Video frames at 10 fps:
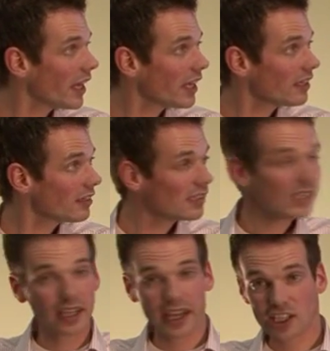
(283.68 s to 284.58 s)
In
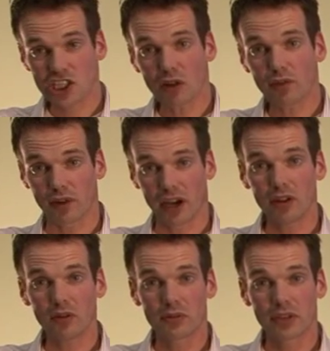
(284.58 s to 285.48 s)
the Excel
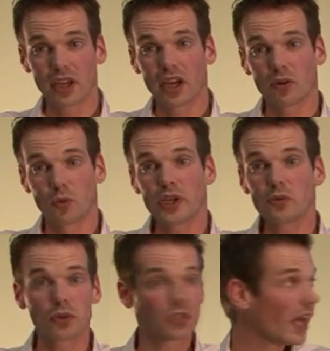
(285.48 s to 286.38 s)
file,
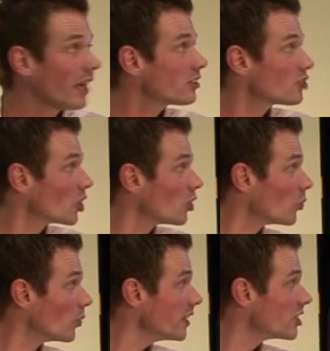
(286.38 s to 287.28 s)
we would like to
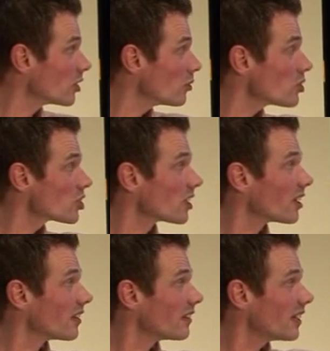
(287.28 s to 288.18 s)
reduce
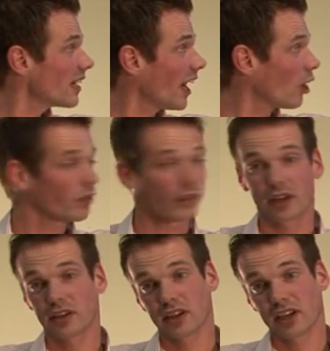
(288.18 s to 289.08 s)
the
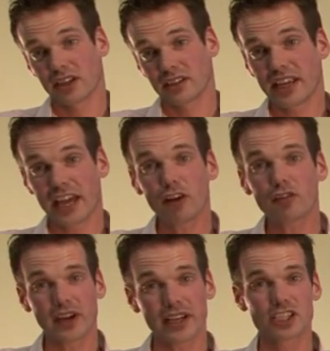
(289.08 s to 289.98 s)
alpha. The
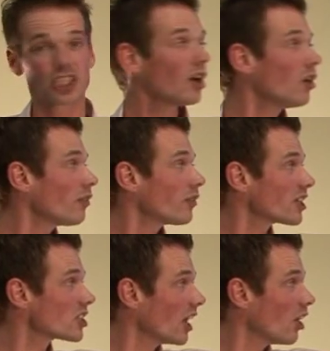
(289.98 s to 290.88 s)
alpha itself
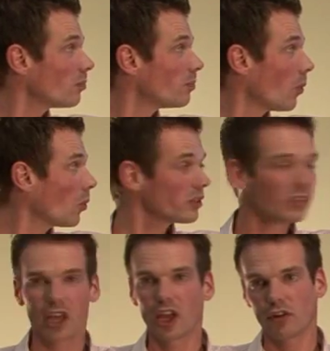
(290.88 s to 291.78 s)
is now
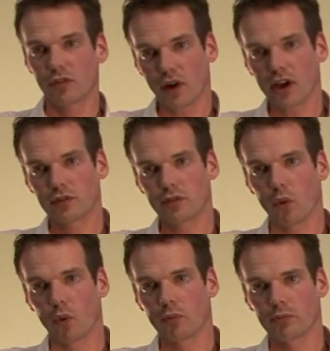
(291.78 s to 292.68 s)

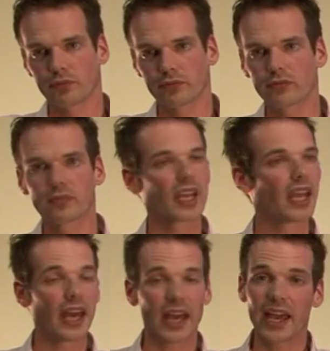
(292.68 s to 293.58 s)
0.54.
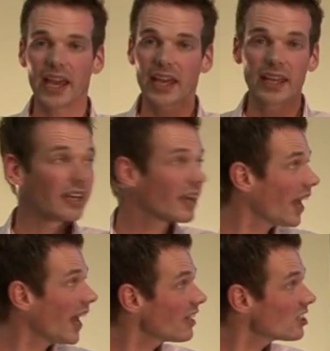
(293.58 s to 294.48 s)
And
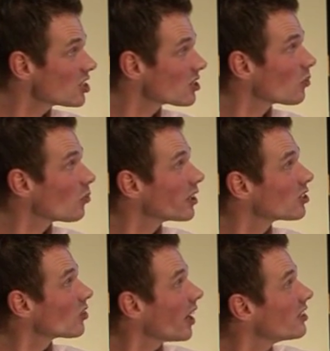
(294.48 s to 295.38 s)
as we
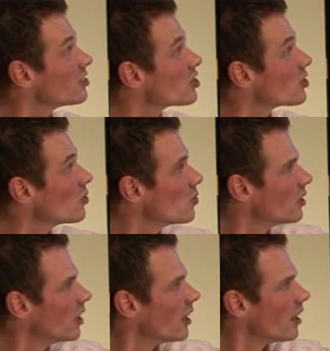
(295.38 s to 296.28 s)
try to